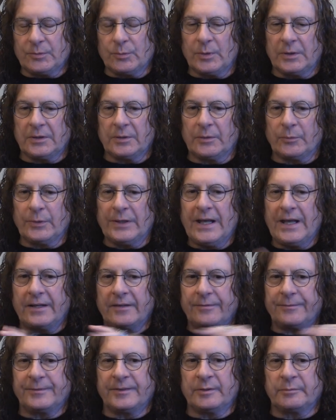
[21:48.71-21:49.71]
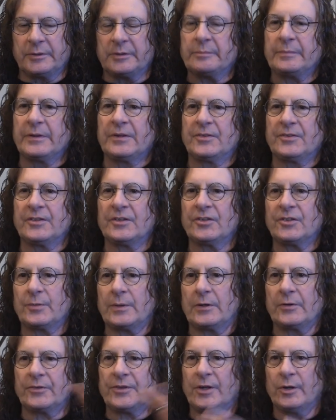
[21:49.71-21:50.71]
Well, we had a family business. So
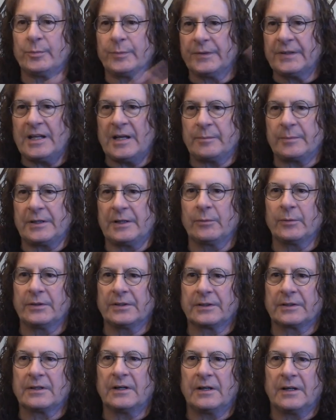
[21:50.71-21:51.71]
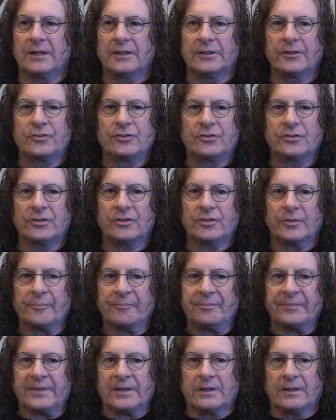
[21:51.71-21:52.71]
I was helping that, but I went to college just
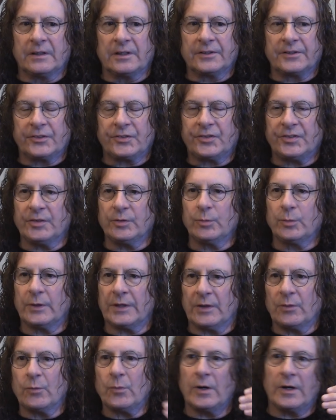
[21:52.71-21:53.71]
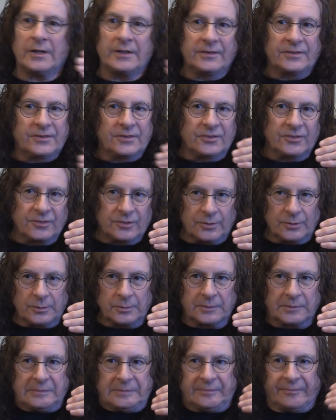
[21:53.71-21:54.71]
uh, to see what I wanted to
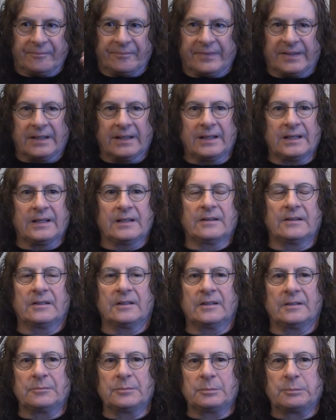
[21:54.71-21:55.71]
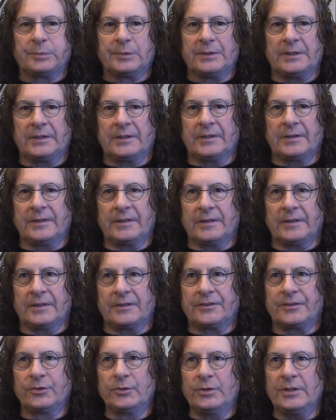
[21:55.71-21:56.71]
do. Yeah. And um, but
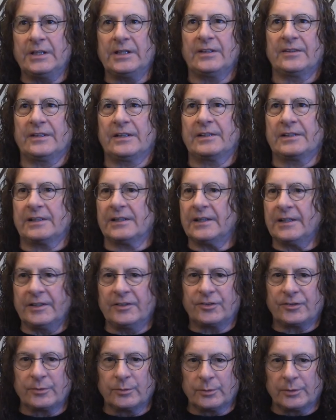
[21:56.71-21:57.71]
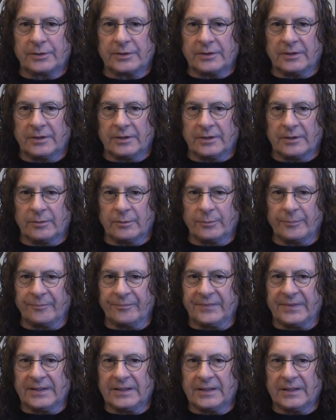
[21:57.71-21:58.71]
uh, two years out of high school, uh,
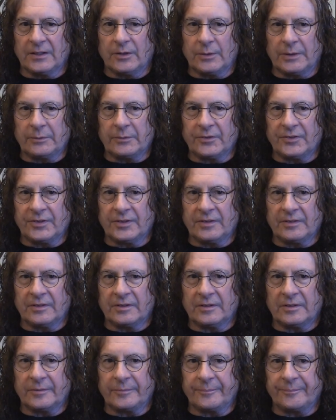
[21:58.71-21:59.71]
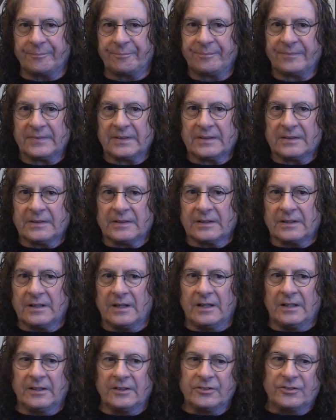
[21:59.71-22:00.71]
you know, I was in um,
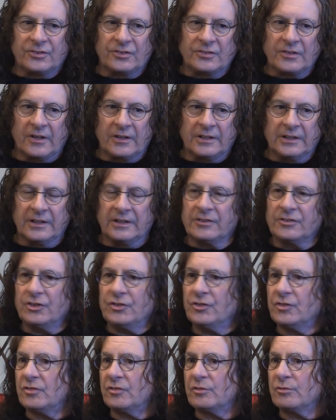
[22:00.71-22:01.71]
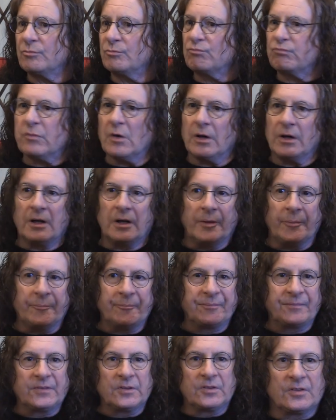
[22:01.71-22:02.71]
college studying just
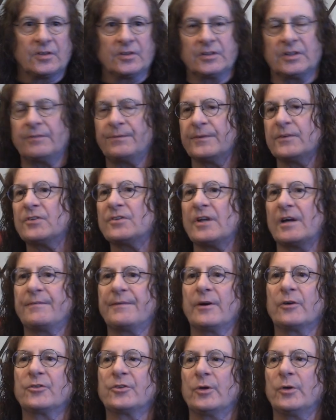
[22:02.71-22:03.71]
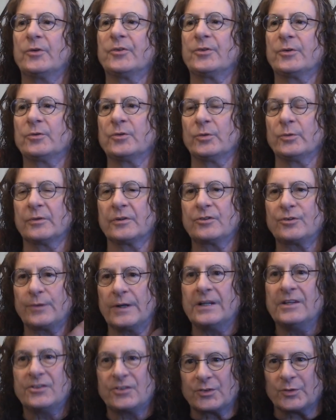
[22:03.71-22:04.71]
um, d- different stuff. I was also doing a
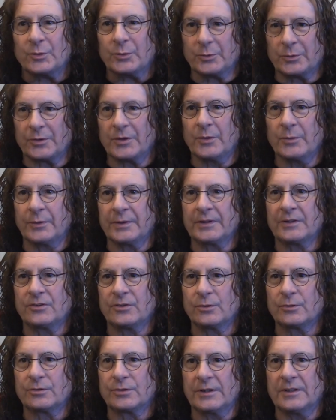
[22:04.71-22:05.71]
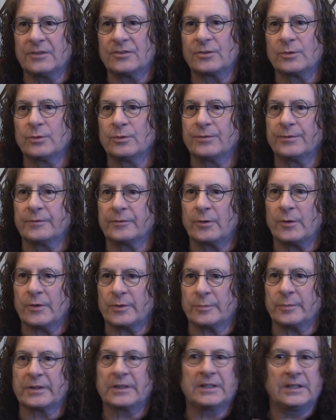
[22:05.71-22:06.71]
trade school, going to trade school for
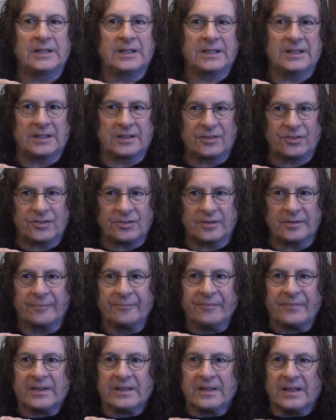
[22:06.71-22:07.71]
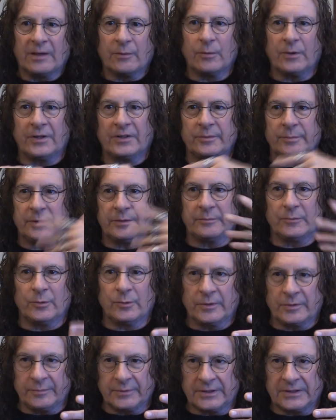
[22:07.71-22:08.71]
auto mechanics, and I wanted to be an
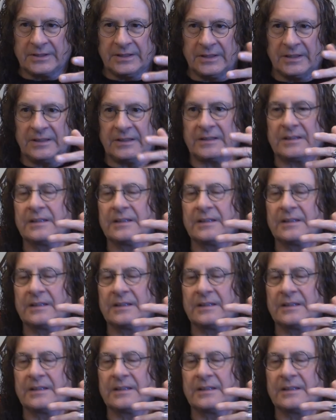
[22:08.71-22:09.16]
auto mechanic.